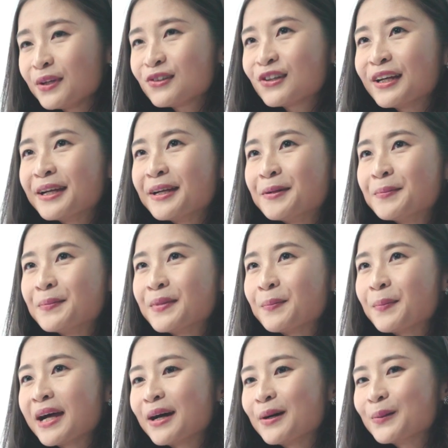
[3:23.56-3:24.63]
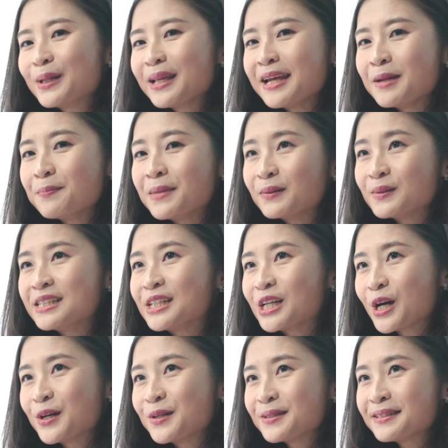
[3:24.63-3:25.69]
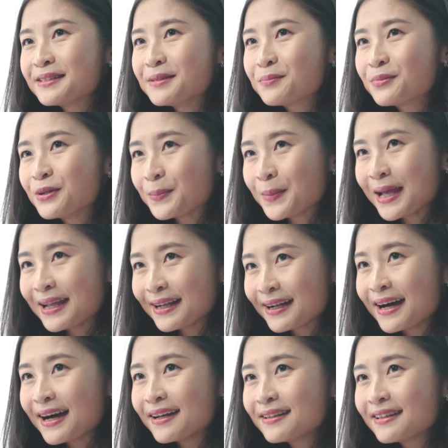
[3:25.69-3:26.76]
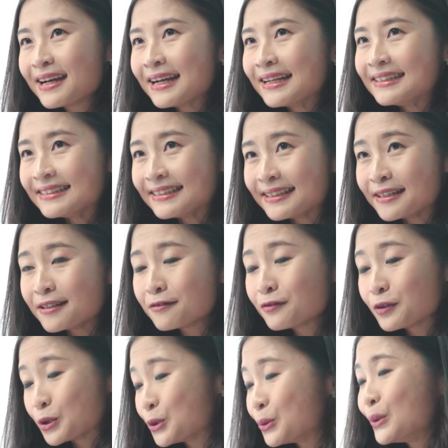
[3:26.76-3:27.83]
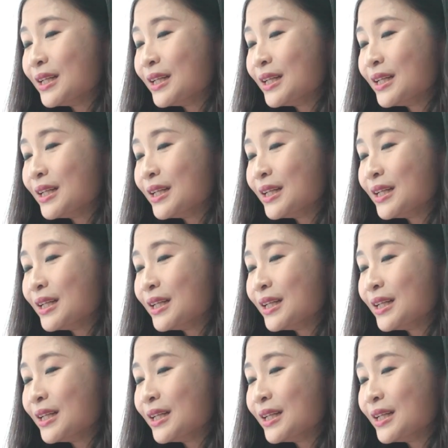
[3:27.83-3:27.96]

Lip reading: pitching him about a multi-currency prepaid card idea for 2